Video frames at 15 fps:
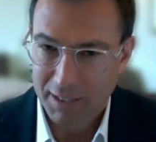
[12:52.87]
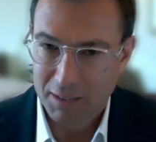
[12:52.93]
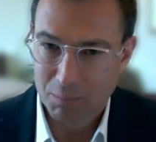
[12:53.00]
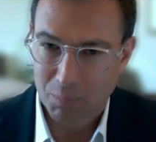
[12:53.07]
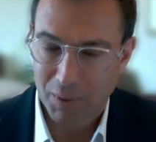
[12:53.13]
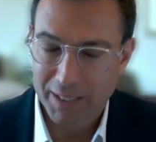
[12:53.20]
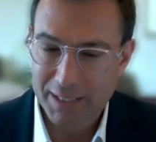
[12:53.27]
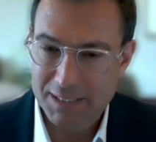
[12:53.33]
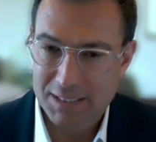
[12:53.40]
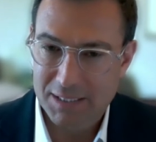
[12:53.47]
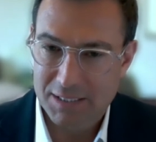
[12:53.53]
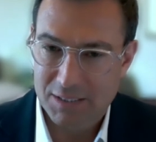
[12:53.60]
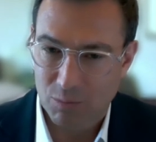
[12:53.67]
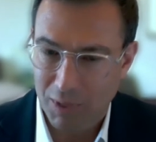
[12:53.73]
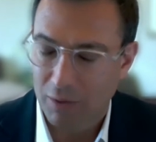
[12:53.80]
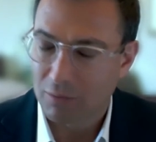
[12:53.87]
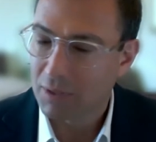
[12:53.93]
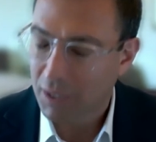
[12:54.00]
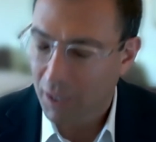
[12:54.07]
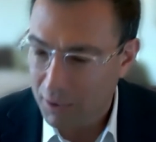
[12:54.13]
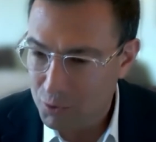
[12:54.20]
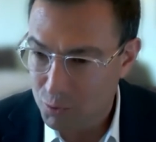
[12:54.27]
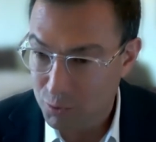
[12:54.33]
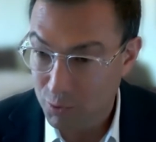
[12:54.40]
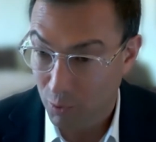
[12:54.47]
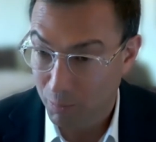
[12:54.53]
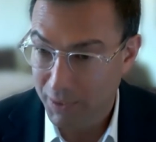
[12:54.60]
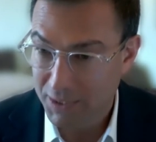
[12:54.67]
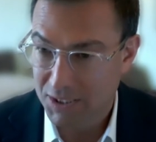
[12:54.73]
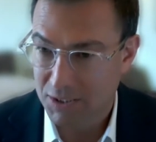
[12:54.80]
in places around the country
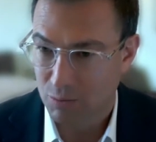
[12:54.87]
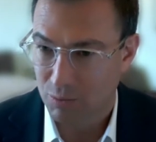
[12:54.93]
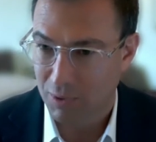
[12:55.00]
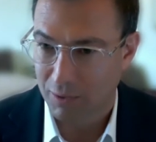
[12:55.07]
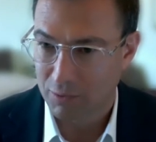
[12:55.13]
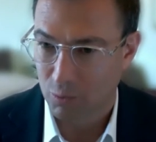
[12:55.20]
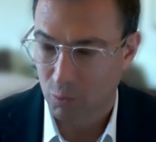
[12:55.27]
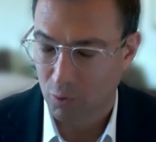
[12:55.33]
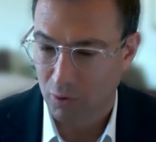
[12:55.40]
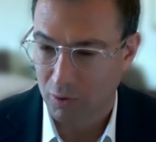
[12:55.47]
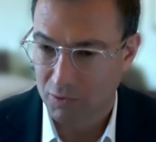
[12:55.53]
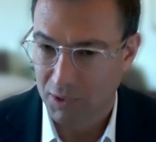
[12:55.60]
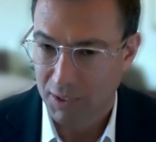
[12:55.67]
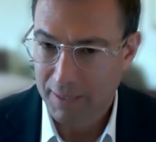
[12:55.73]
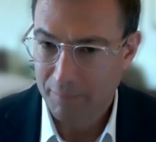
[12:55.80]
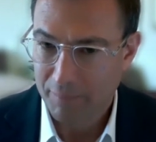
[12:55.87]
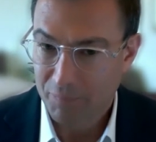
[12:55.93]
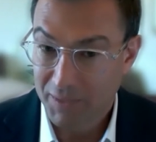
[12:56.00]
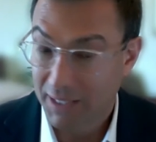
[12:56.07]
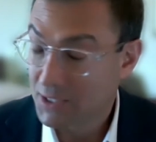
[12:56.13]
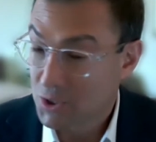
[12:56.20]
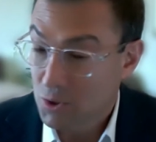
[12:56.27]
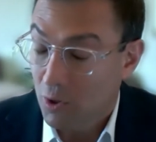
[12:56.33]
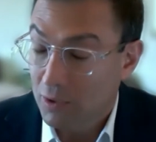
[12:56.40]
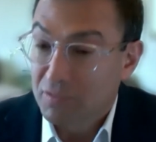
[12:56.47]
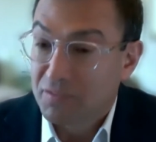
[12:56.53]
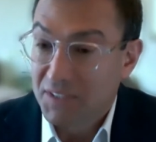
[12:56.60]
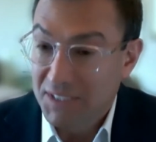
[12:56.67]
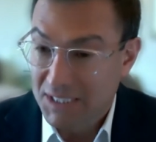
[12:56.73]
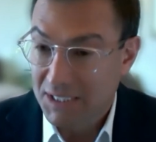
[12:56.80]
or places around the world that is not
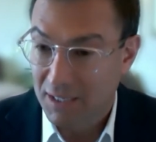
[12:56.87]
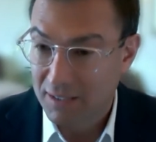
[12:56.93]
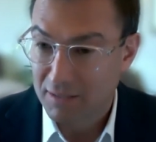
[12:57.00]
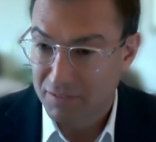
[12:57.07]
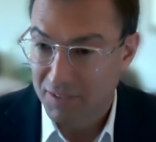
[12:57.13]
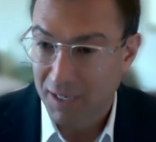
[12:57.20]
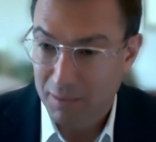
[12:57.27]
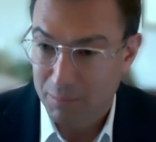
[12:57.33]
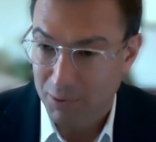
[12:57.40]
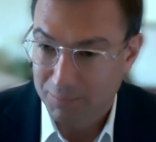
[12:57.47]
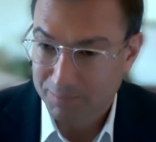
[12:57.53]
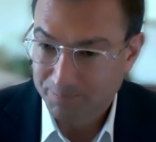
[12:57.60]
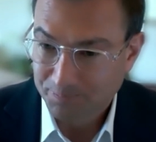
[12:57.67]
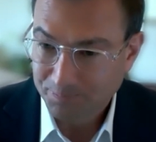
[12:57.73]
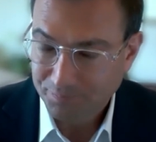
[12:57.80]
physically available?